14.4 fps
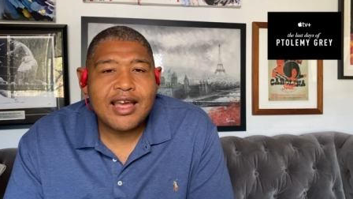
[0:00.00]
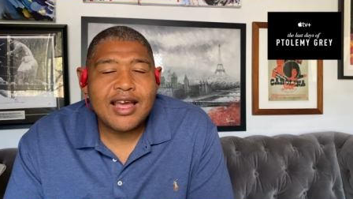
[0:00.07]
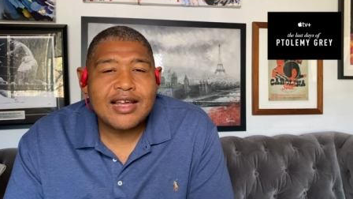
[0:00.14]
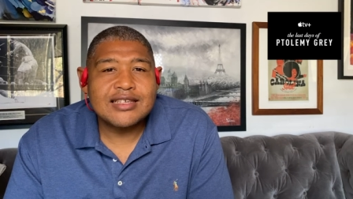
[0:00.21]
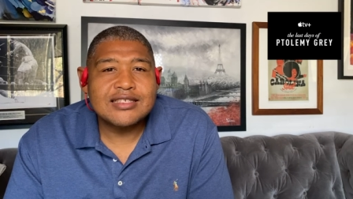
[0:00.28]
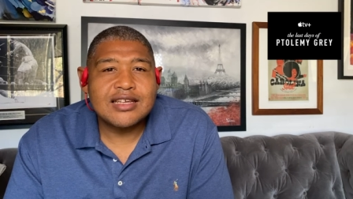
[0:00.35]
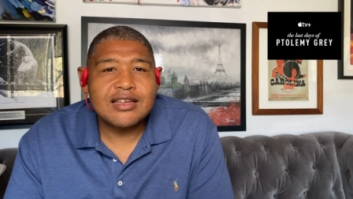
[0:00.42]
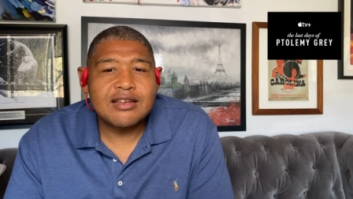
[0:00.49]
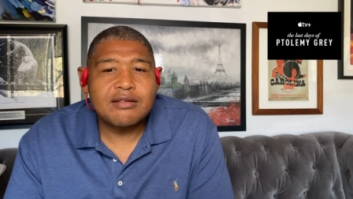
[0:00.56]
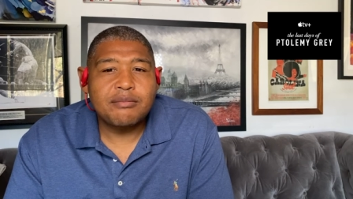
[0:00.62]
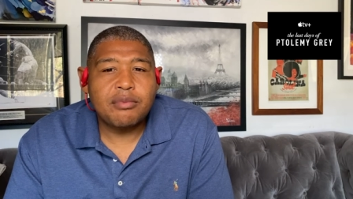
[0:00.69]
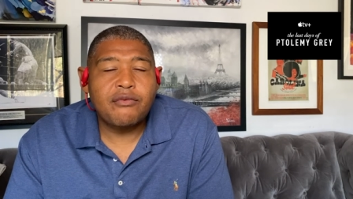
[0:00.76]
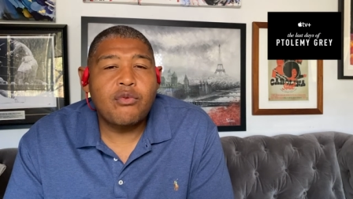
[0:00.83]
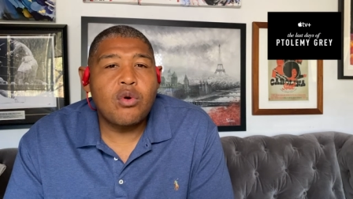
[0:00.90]
as
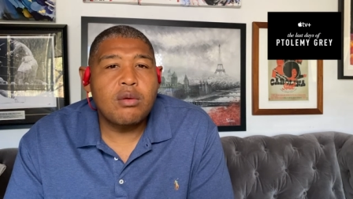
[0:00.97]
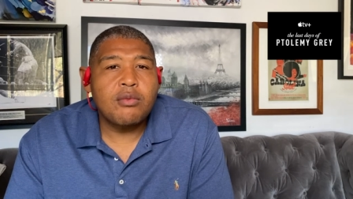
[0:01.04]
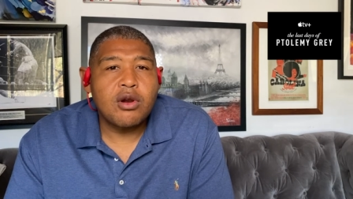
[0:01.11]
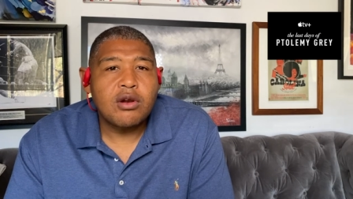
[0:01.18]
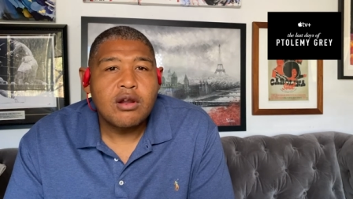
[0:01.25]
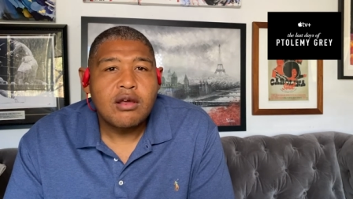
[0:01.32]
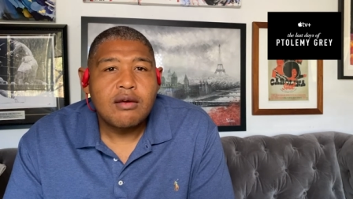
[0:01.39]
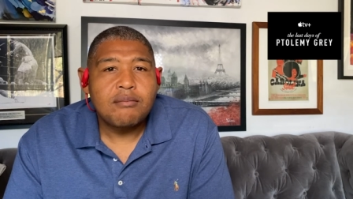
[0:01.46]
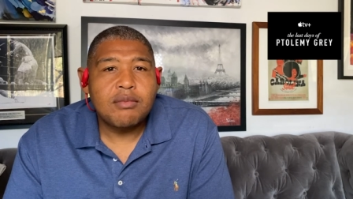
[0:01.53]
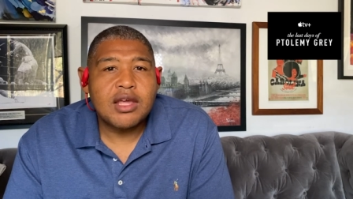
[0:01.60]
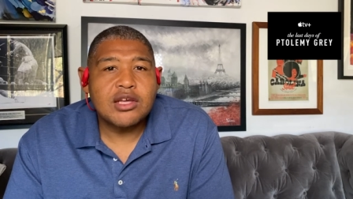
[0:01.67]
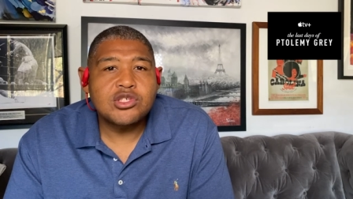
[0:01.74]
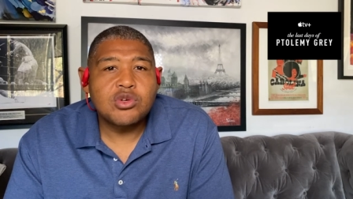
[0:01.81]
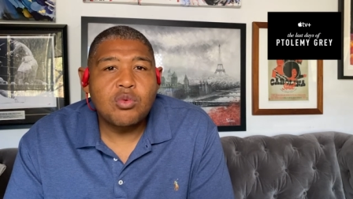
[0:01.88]
a performer
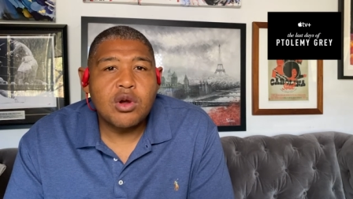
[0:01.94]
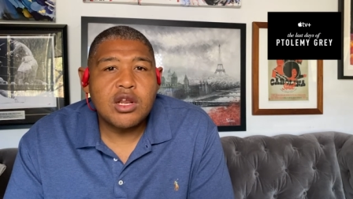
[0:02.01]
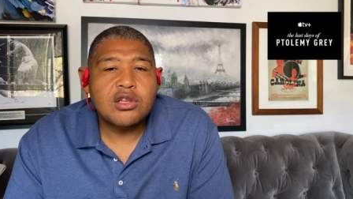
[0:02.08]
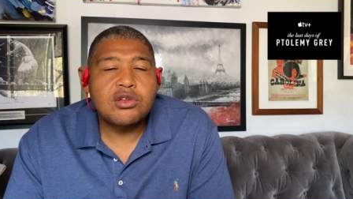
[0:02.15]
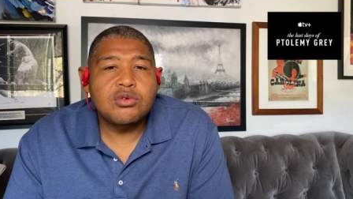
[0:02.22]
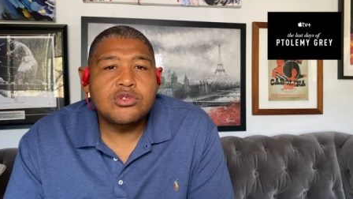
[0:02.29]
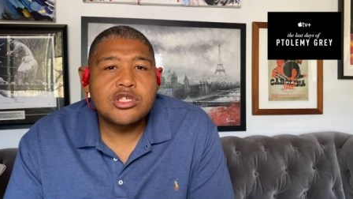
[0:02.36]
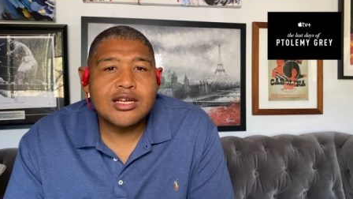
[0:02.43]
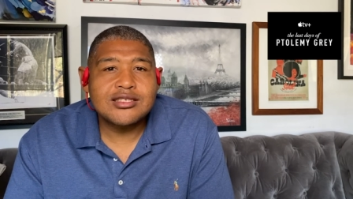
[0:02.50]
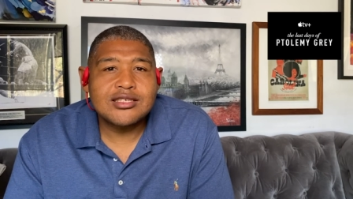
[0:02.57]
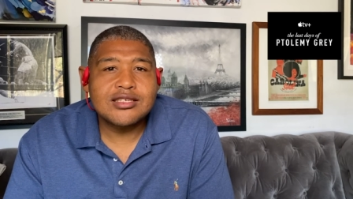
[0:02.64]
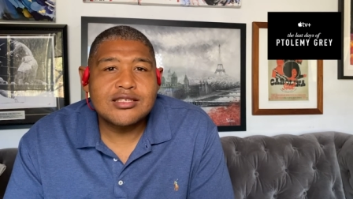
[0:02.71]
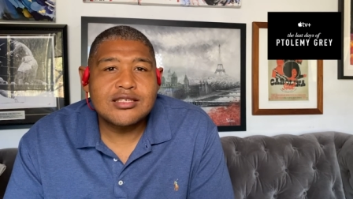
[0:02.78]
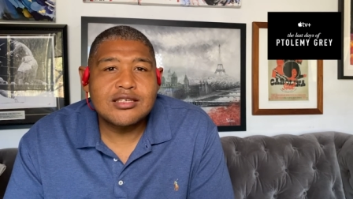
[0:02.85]
because you want to do
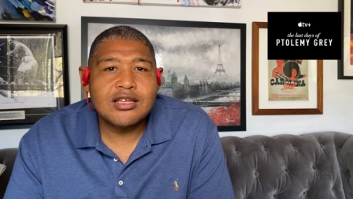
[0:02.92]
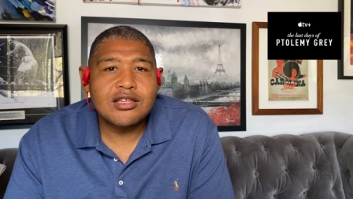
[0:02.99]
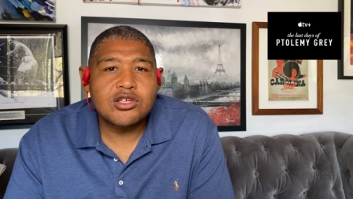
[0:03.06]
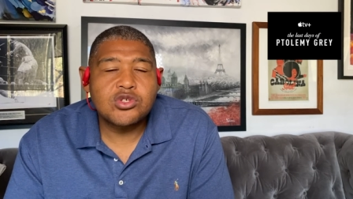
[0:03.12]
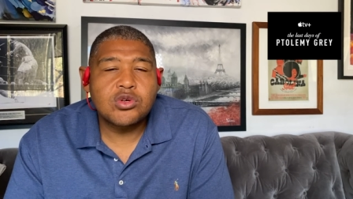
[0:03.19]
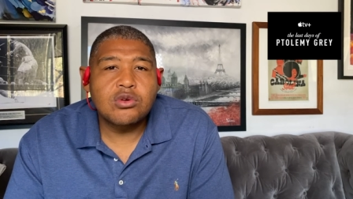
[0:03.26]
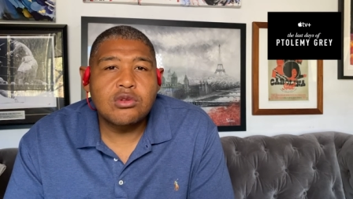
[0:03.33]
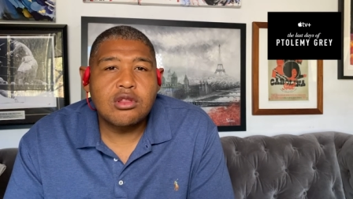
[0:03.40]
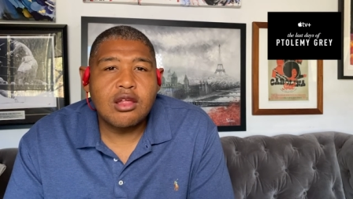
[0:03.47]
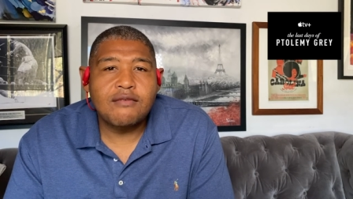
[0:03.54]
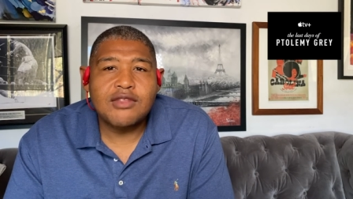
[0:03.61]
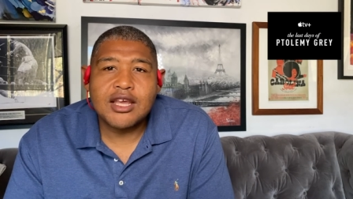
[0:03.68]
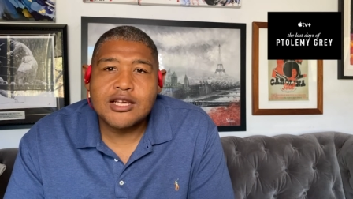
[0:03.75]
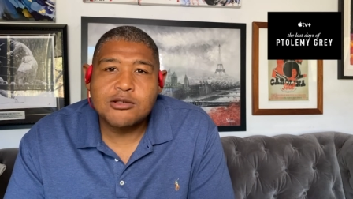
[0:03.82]
justice to the truth
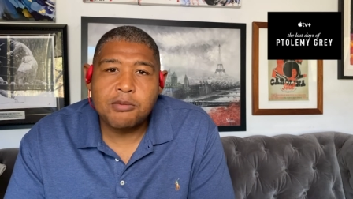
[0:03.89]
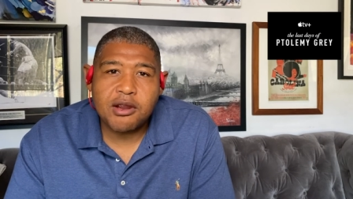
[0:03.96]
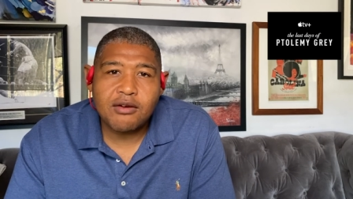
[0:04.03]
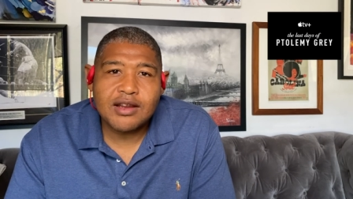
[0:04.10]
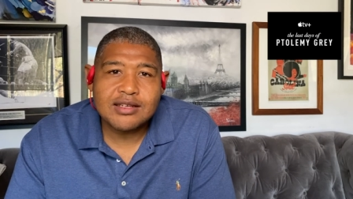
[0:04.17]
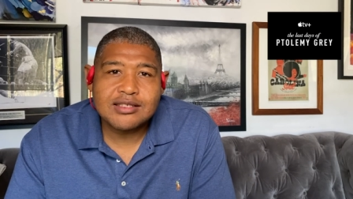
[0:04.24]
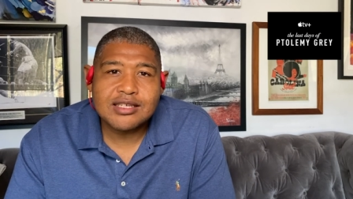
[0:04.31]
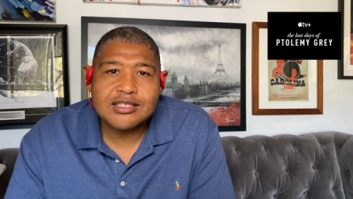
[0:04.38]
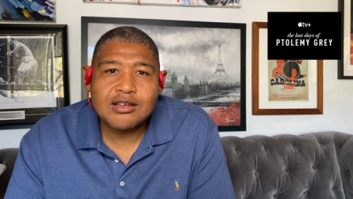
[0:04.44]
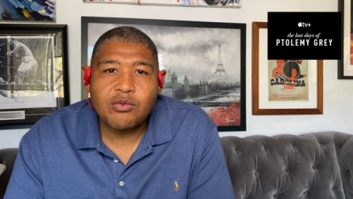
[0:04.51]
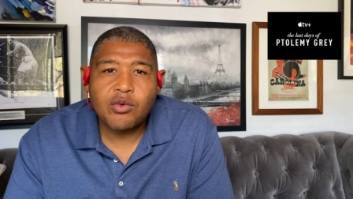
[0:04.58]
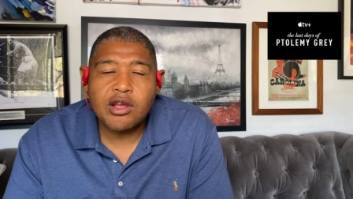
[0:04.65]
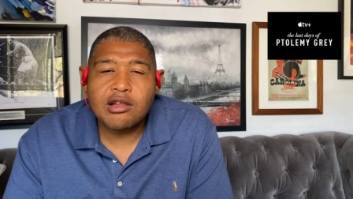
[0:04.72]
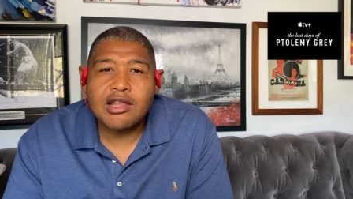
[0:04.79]
of the experiences
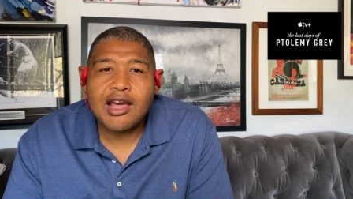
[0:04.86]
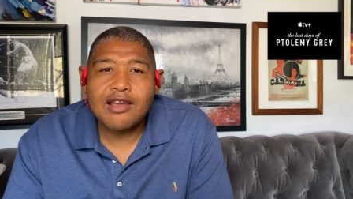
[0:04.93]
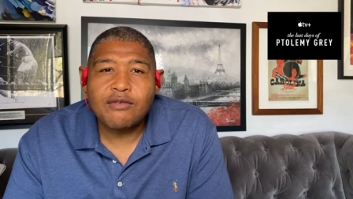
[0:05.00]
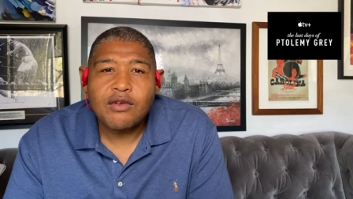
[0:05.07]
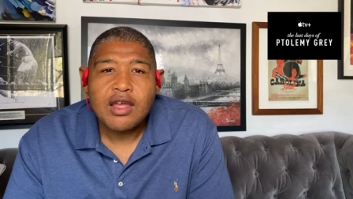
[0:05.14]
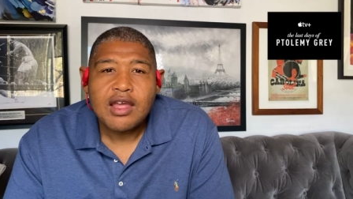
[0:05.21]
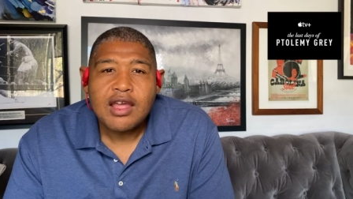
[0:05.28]
in real life,